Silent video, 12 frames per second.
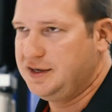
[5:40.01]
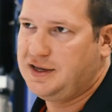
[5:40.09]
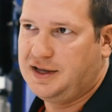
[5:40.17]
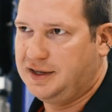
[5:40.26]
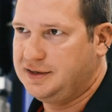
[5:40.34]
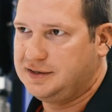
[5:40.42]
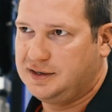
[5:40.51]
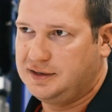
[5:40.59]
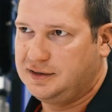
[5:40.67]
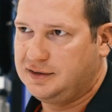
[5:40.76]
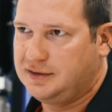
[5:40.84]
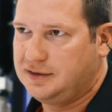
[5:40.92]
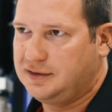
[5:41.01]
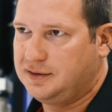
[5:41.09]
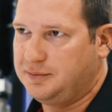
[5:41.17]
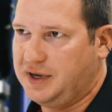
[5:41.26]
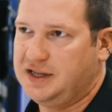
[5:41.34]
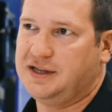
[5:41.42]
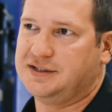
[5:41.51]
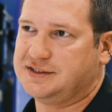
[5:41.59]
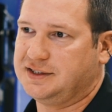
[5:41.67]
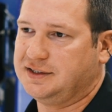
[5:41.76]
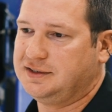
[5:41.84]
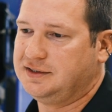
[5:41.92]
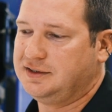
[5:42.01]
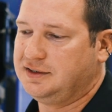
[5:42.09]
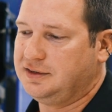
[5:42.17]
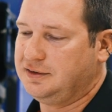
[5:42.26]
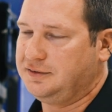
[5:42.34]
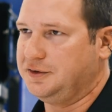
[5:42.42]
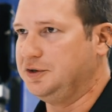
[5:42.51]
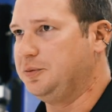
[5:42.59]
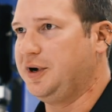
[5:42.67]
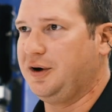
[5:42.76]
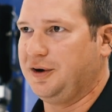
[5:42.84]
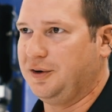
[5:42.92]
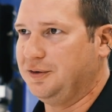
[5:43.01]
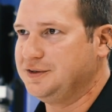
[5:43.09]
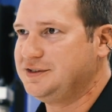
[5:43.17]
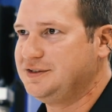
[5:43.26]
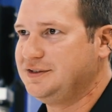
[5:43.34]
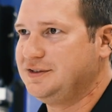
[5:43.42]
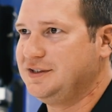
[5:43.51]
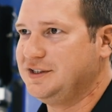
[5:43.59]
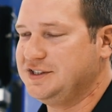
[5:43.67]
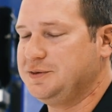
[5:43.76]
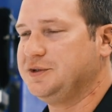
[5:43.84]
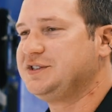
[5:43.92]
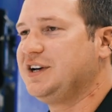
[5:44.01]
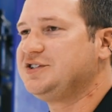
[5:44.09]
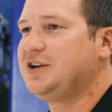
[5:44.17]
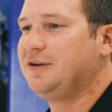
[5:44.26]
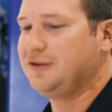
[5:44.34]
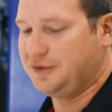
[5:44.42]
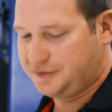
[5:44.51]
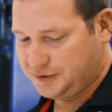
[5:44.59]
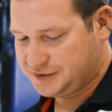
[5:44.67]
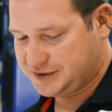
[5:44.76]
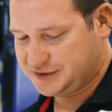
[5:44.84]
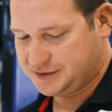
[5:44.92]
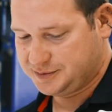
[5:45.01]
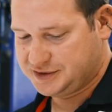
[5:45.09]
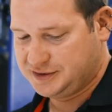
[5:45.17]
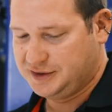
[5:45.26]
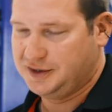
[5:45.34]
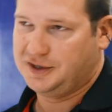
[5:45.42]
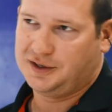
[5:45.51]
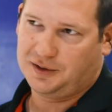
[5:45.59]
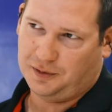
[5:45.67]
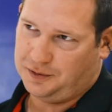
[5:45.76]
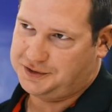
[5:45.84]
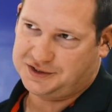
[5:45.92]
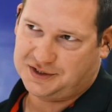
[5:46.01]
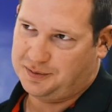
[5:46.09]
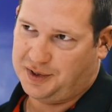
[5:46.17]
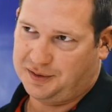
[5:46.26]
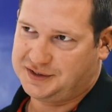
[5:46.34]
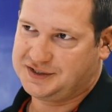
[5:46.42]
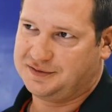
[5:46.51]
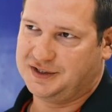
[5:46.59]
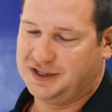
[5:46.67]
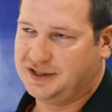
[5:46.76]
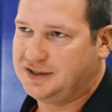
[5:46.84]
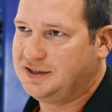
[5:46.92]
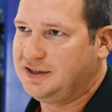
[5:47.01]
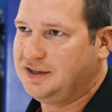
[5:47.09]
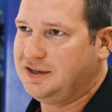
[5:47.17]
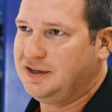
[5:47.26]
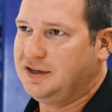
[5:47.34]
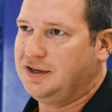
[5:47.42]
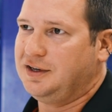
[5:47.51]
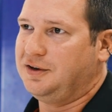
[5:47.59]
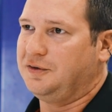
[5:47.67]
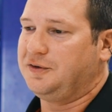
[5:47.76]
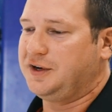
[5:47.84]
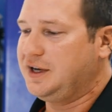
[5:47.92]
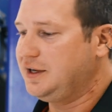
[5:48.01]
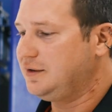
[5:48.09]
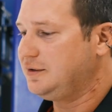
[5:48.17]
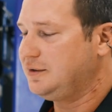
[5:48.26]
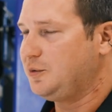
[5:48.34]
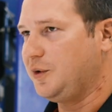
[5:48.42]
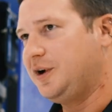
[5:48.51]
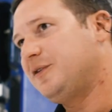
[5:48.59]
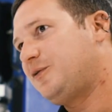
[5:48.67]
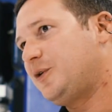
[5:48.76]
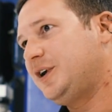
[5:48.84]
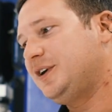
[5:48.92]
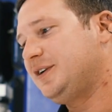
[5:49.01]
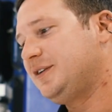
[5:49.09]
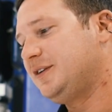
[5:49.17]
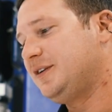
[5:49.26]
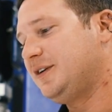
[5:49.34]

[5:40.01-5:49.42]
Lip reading: End to end, made easy for your power goals. Z1's got you covered on fuel systems or just components if needed. Don't forget, we're here for you.